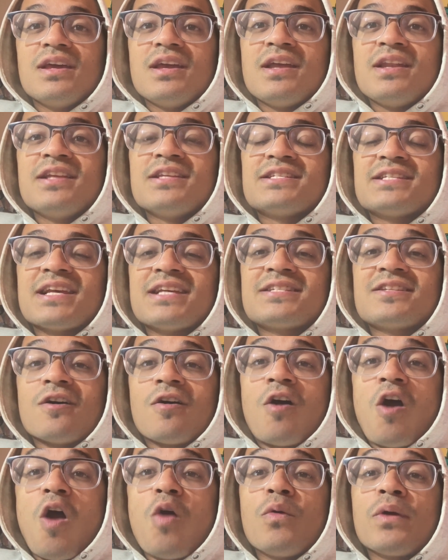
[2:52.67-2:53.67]
and it says
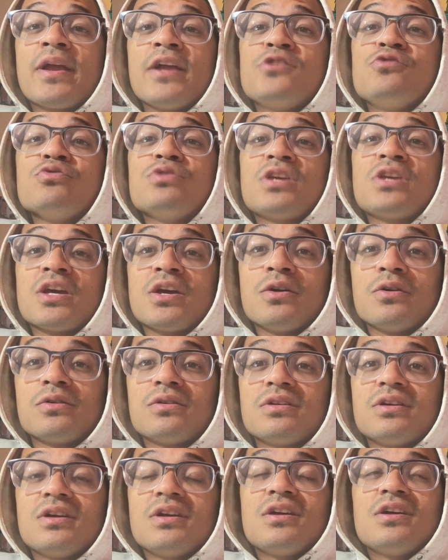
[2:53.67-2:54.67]
the heart will get you killed.